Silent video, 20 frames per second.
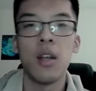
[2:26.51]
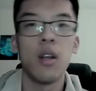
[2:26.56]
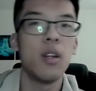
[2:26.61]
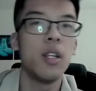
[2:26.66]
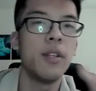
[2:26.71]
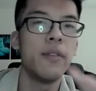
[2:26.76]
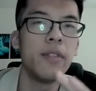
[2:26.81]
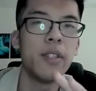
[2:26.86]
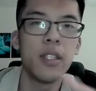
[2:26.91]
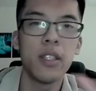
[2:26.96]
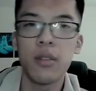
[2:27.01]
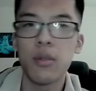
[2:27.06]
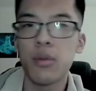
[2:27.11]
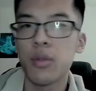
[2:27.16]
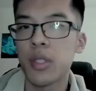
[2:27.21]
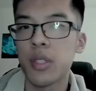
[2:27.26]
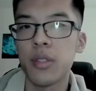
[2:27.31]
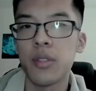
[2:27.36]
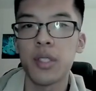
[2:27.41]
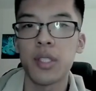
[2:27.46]
Even,
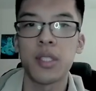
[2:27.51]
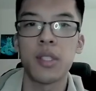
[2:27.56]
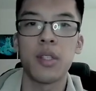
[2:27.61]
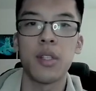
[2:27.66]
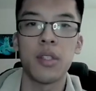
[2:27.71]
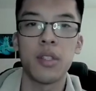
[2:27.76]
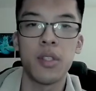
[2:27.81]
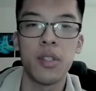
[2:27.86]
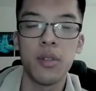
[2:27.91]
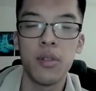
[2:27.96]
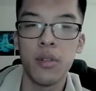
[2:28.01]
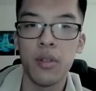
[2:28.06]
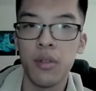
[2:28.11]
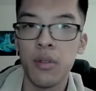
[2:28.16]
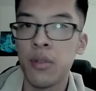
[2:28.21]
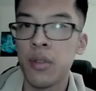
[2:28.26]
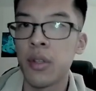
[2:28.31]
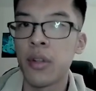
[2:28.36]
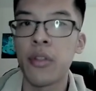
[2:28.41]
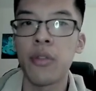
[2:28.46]
turns
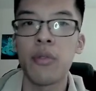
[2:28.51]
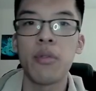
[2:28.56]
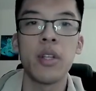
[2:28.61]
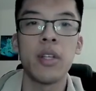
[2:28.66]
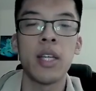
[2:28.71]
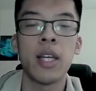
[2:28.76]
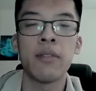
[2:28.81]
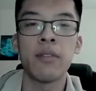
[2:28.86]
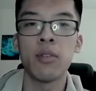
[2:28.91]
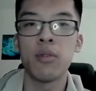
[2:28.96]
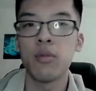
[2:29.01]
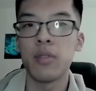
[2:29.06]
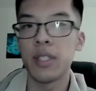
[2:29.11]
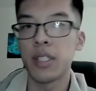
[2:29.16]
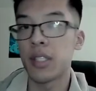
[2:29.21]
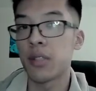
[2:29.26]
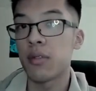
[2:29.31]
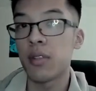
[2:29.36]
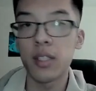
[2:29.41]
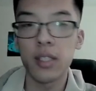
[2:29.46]
2 to 3, you have a
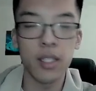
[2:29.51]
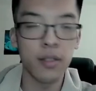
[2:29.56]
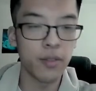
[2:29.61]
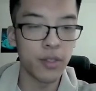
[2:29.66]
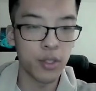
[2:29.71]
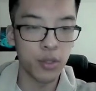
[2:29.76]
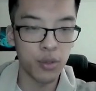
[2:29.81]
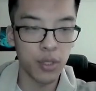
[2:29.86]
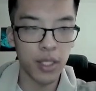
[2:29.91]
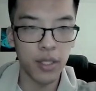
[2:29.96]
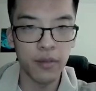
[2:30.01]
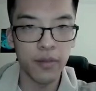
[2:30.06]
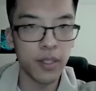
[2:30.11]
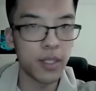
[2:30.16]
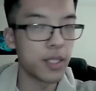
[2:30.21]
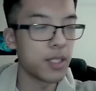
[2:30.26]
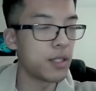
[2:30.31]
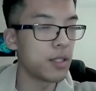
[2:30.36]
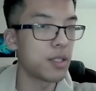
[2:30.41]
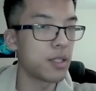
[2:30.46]
Risen, right? You have a Draven
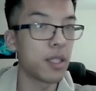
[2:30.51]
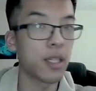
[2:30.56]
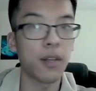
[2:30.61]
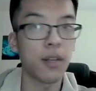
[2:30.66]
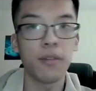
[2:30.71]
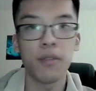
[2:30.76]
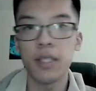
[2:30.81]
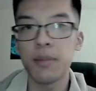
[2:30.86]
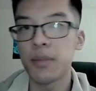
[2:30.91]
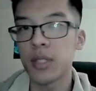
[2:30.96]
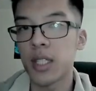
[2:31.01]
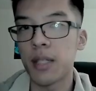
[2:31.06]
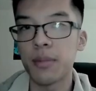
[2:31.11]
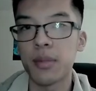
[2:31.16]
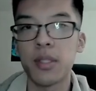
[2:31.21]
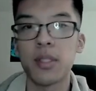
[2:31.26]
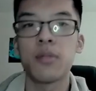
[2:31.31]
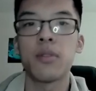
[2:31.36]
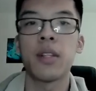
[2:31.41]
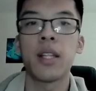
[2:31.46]
into like a Flame
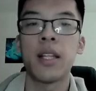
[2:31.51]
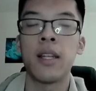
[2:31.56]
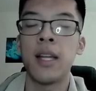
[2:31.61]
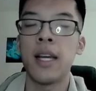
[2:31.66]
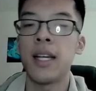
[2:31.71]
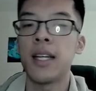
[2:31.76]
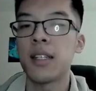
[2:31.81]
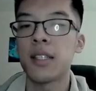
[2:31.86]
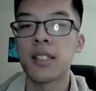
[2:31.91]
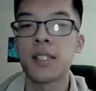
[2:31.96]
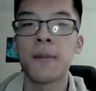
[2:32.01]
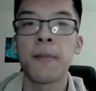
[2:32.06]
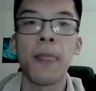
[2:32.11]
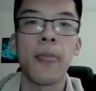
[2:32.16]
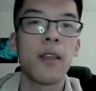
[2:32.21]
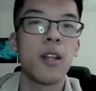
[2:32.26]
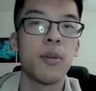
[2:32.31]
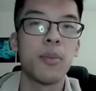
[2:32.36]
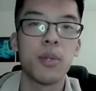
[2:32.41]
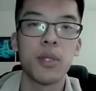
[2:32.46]
Chompers with an Axe.
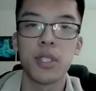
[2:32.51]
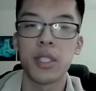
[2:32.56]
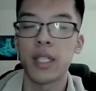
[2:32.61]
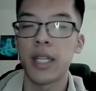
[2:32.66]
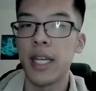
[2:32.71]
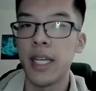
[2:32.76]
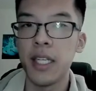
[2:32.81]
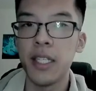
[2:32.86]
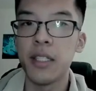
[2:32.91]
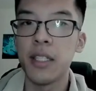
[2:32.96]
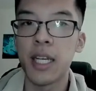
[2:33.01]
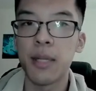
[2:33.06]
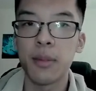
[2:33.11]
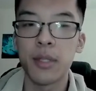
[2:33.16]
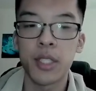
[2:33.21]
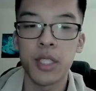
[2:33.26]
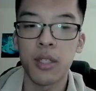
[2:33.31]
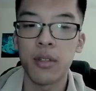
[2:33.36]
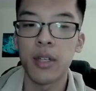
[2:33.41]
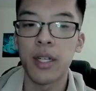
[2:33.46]
You're pushing 8
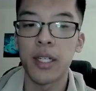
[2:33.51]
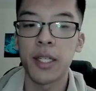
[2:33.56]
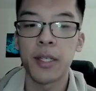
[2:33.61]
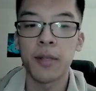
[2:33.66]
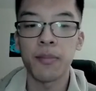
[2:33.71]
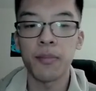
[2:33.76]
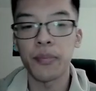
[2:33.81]
damage already.